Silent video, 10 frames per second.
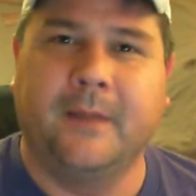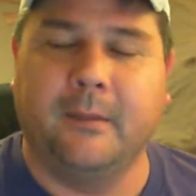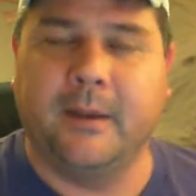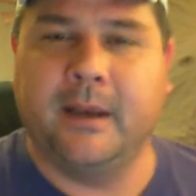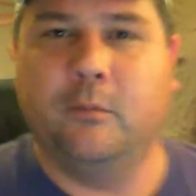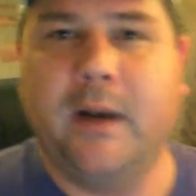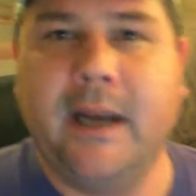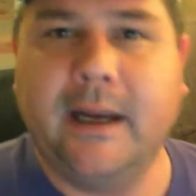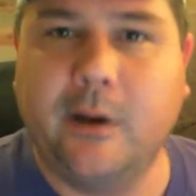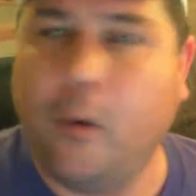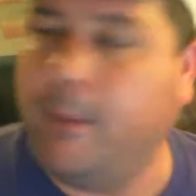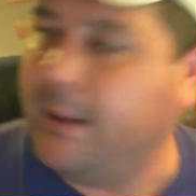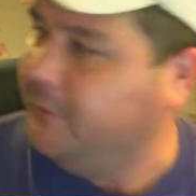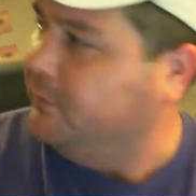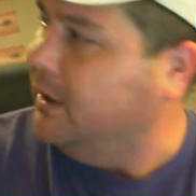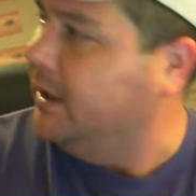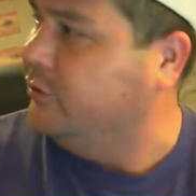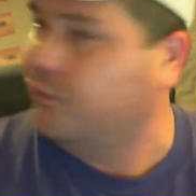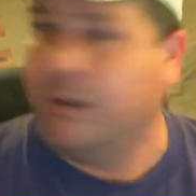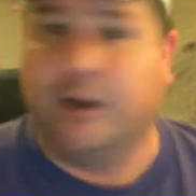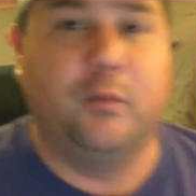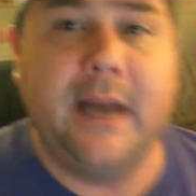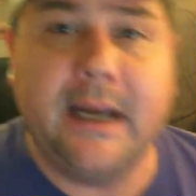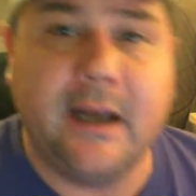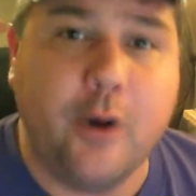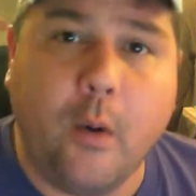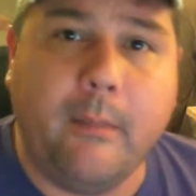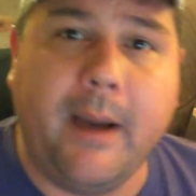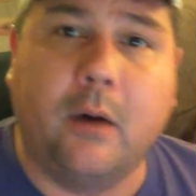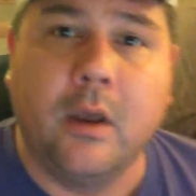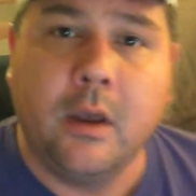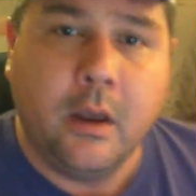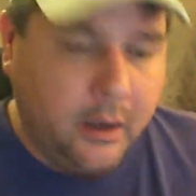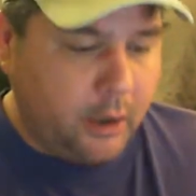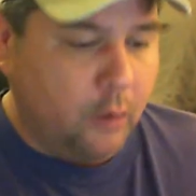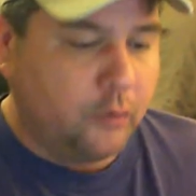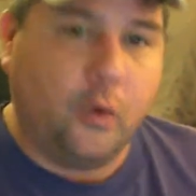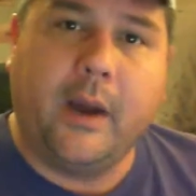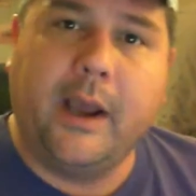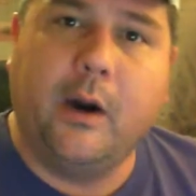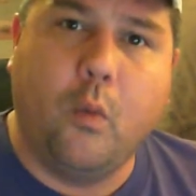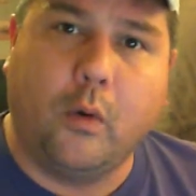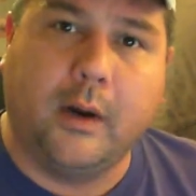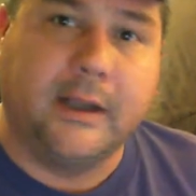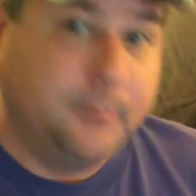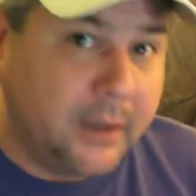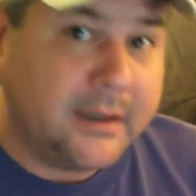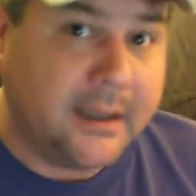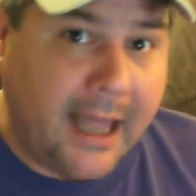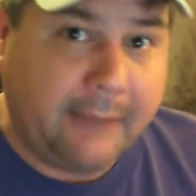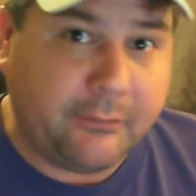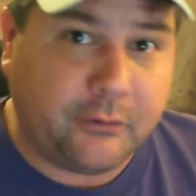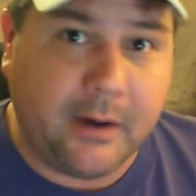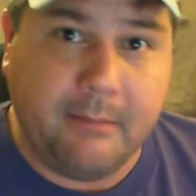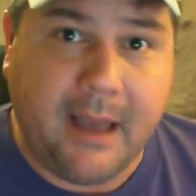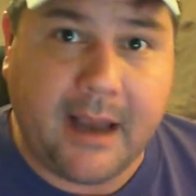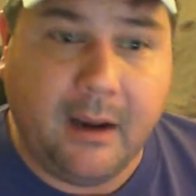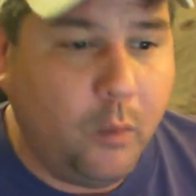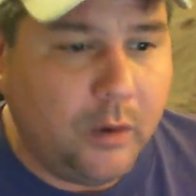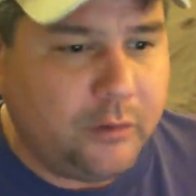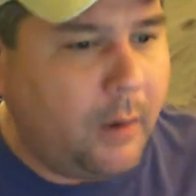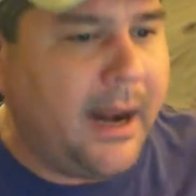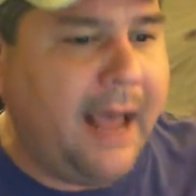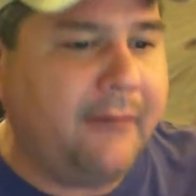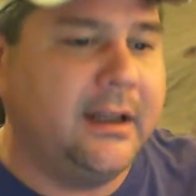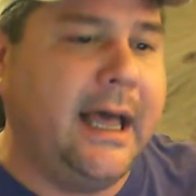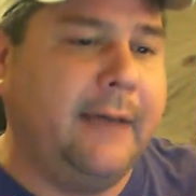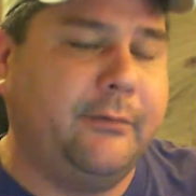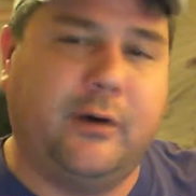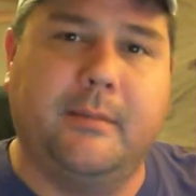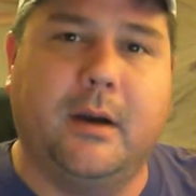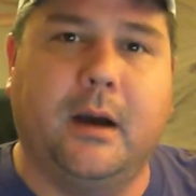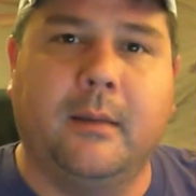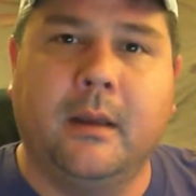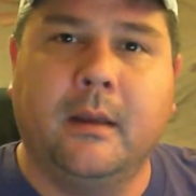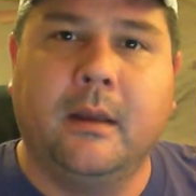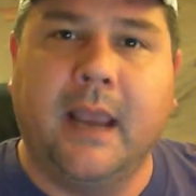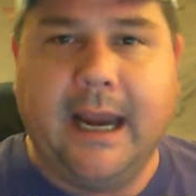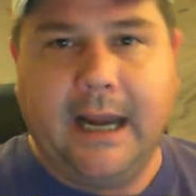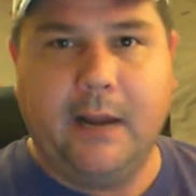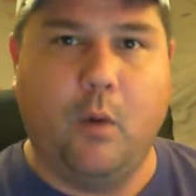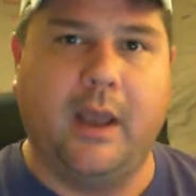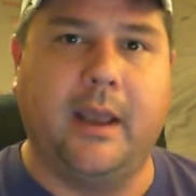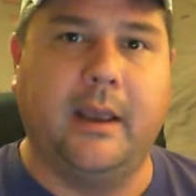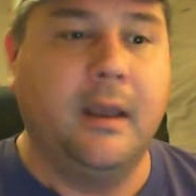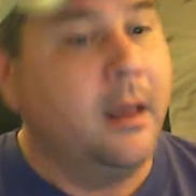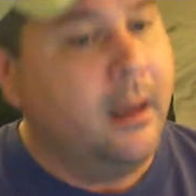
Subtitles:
We need to know about the flooded streets. We need to know about tornado warnings. Put the live stream back up. What's wrong with having a live stream up anyway